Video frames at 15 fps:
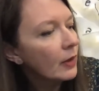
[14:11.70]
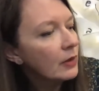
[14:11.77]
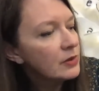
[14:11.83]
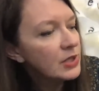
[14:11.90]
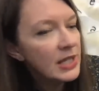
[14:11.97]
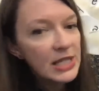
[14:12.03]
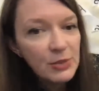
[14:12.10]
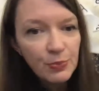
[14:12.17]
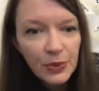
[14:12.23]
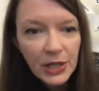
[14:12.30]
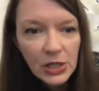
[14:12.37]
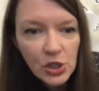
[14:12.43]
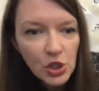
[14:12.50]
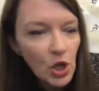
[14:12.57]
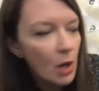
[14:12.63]

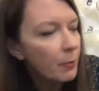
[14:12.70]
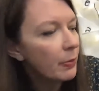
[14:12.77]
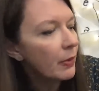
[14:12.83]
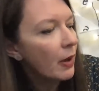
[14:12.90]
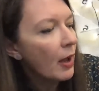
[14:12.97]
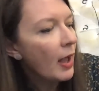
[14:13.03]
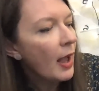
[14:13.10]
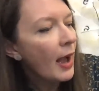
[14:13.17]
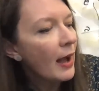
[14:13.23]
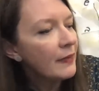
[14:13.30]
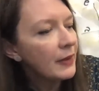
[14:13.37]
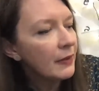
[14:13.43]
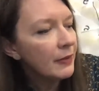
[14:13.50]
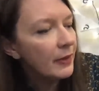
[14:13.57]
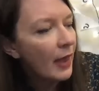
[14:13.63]
Teespring shop, and
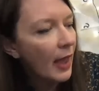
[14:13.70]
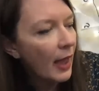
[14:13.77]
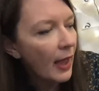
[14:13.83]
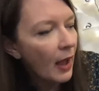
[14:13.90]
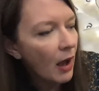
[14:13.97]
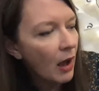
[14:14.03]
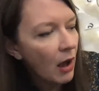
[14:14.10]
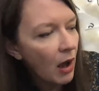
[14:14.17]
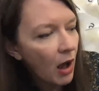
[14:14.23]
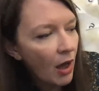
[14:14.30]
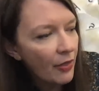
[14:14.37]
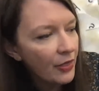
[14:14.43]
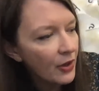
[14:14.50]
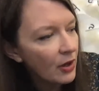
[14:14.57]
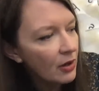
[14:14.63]
then there are
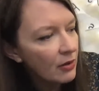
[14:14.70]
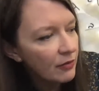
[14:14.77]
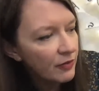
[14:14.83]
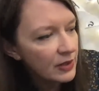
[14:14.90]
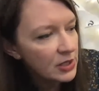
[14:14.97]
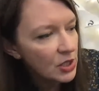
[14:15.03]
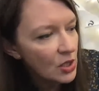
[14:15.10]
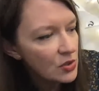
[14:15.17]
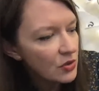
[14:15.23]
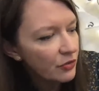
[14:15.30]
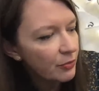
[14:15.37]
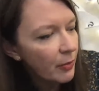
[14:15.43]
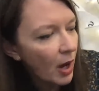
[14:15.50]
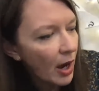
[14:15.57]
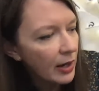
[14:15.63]
other videos of
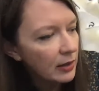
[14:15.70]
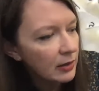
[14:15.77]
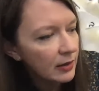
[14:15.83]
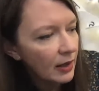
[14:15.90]
mine,